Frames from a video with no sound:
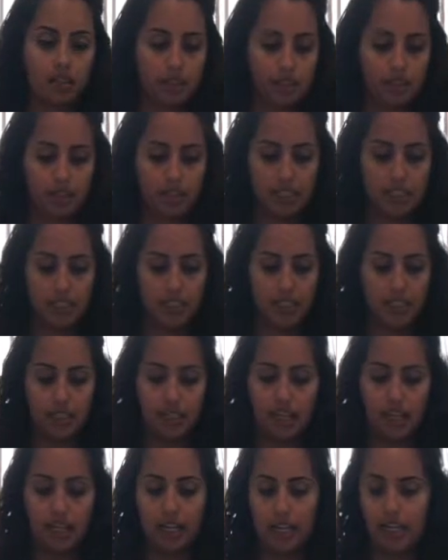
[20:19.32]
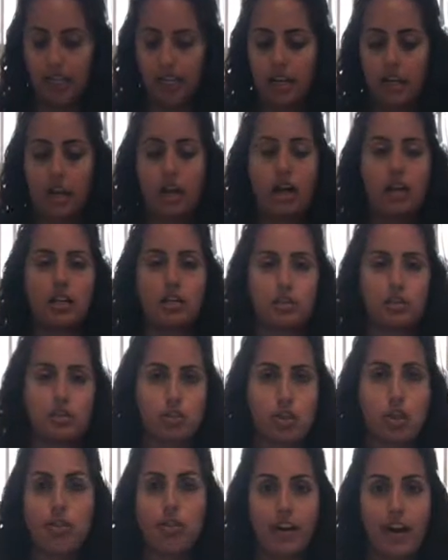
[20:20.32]
this is like
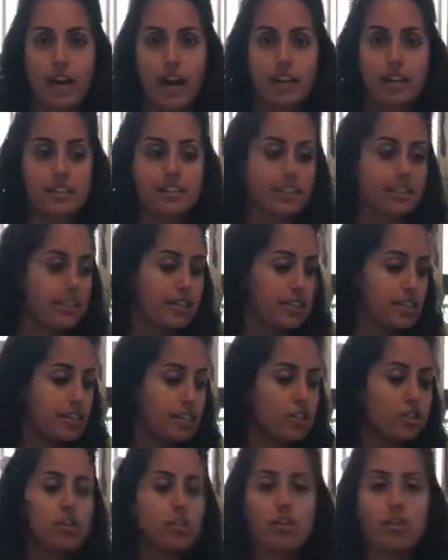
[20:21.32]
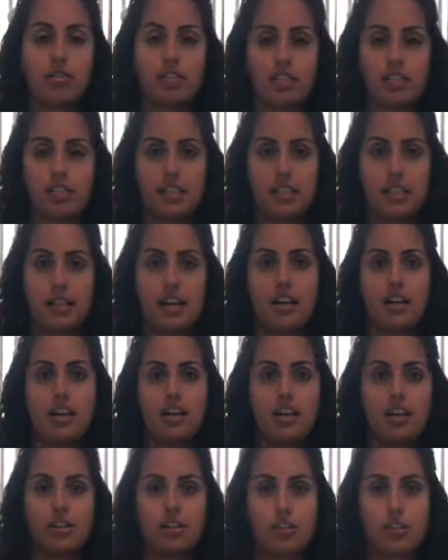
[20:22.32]
so fast, so easy,
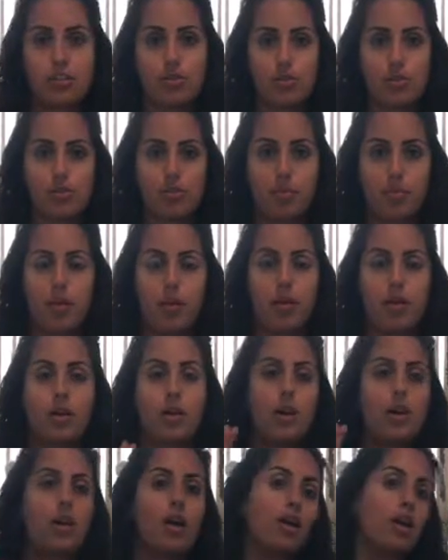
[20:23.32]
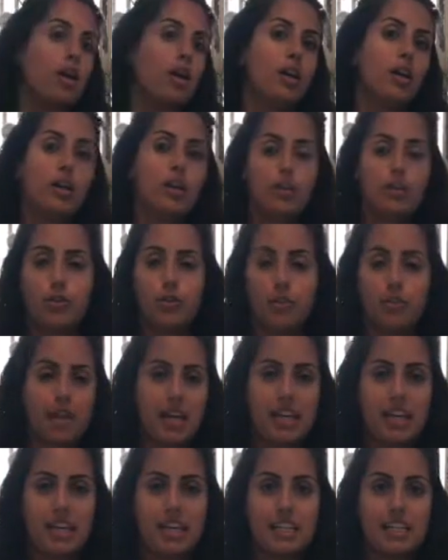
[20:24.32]
so simple. You can
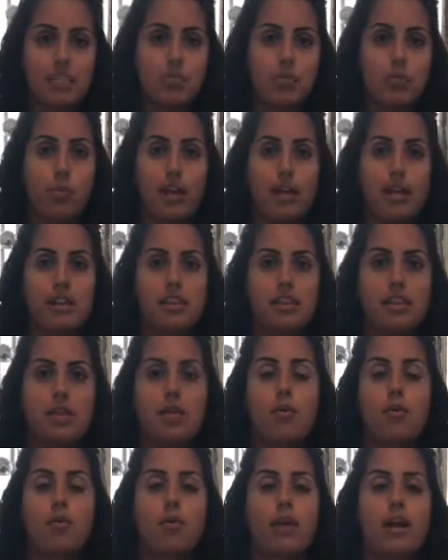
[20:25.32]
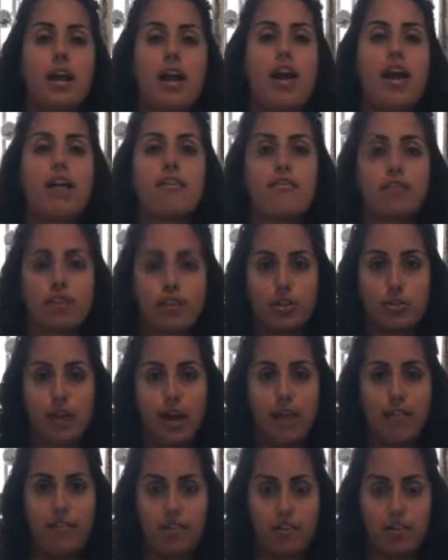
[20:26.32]
make this with whatever you
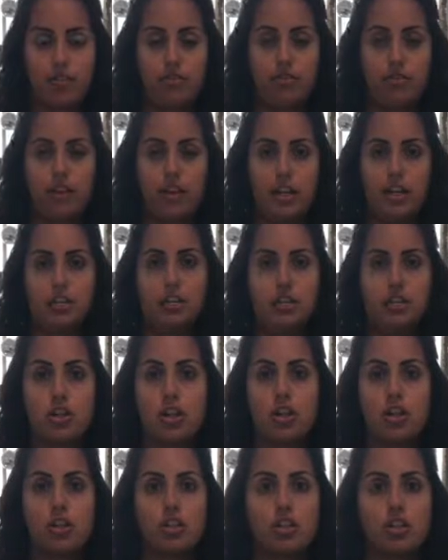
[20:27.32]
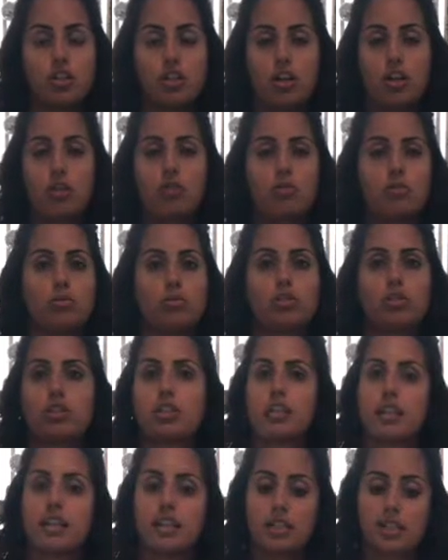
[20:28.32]
have in your fridge. So
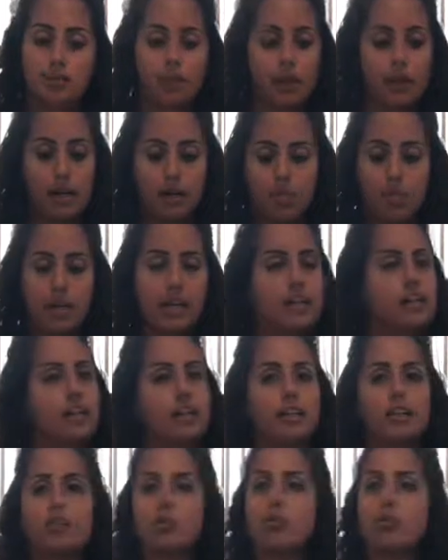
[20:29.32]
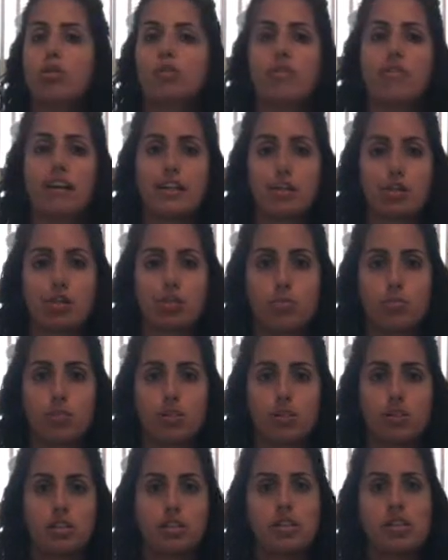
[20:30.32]
just get inspired, pick like 2-3
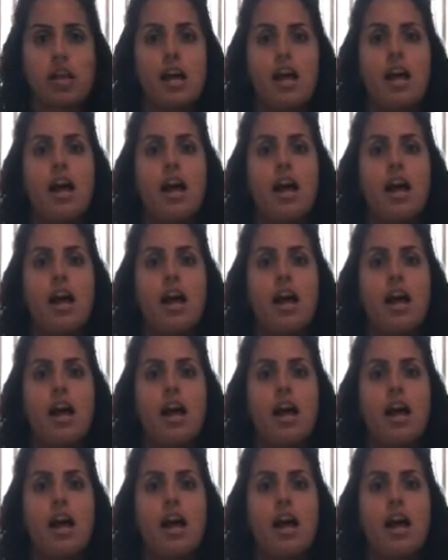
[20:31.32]
vegetables